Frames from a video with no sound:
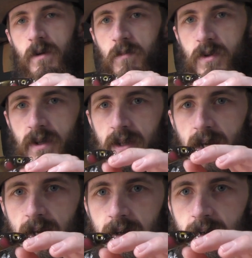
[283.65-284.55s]
Look at
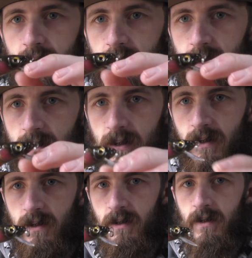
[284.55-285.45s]
that.
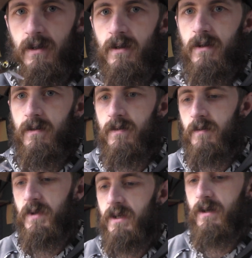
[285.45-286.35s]

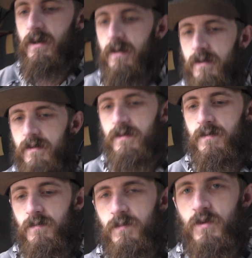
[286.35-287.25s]
Let me
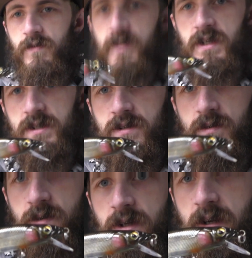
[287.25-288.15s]
move this
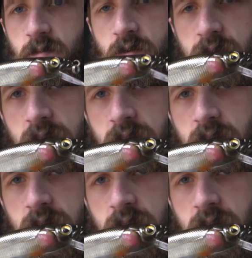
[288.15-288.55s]
so you can get more of the